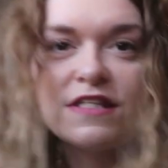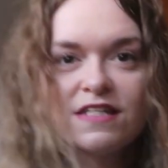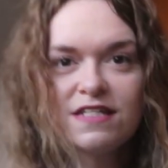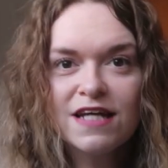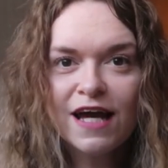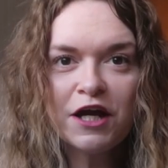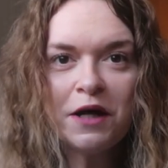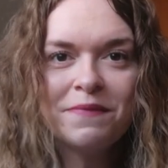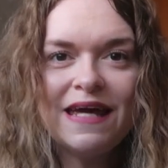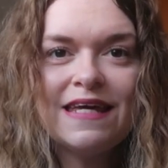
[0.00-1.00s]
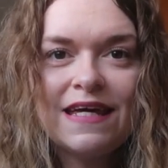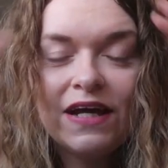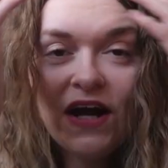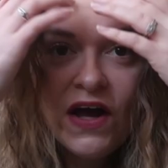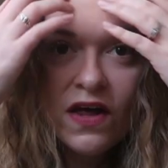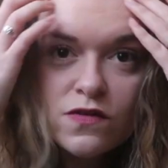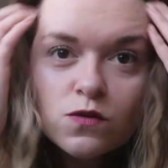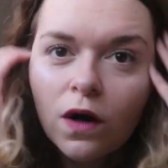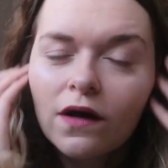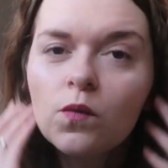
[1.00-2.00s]
So today I'm making a
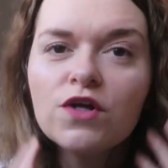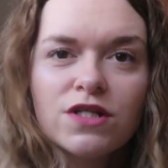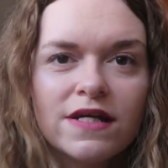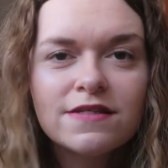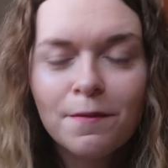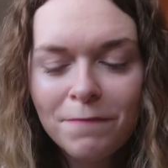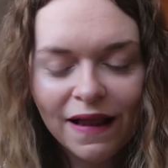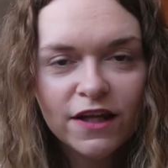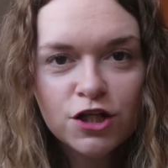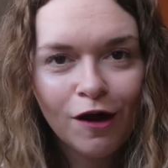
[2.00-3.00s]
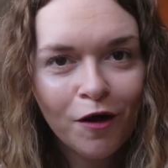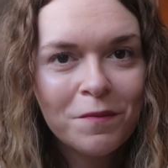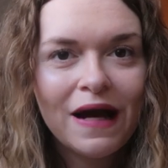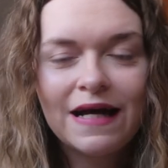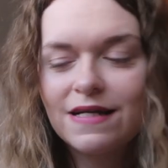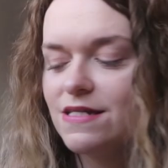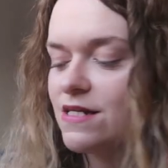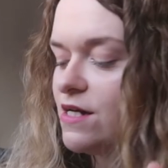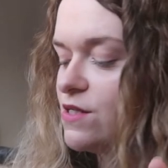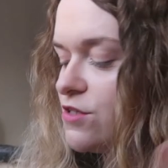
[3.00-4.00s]
Heather's one, which needs a mallet charm,
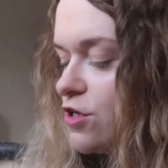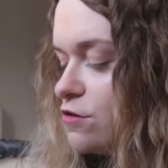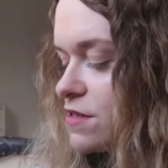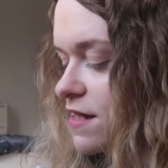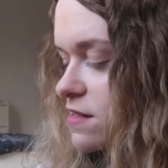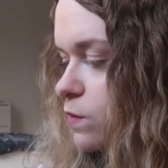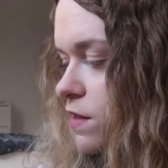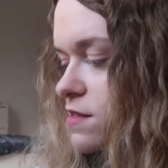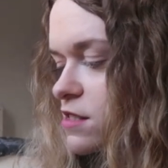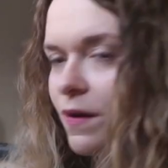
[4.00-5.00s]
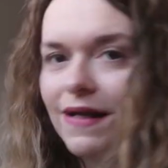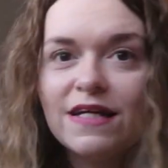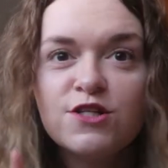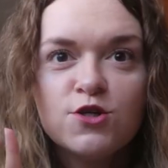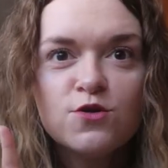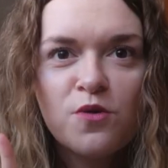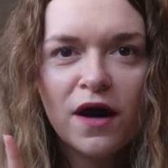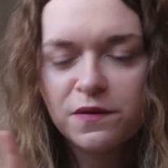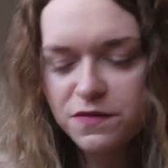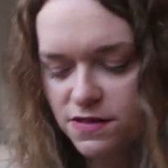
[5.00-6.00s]
and 2 6 ones, so I need 2
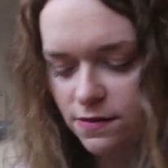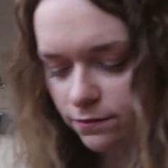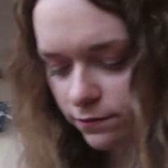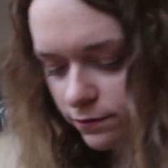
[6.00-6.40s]
crowns.